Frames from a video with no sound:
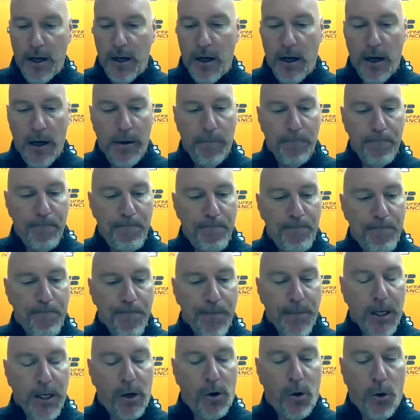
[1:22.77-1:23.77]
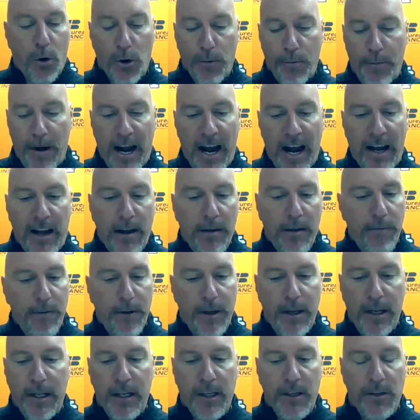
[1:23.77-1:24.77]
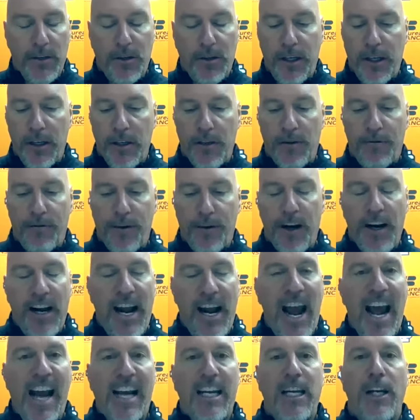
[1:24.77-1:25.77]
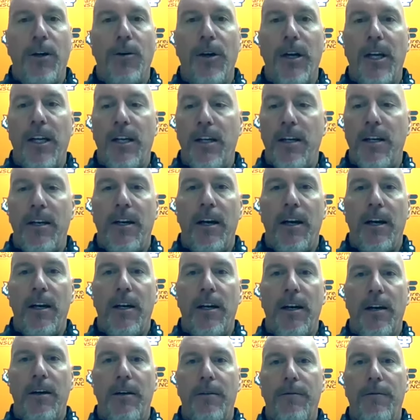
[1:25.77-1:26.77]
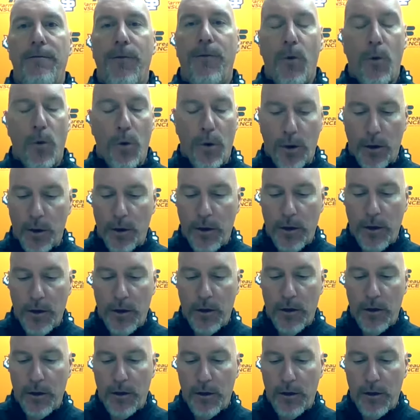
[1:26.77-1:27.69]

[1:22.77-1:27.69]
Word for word: Um, quarterback is is very accurate uh, for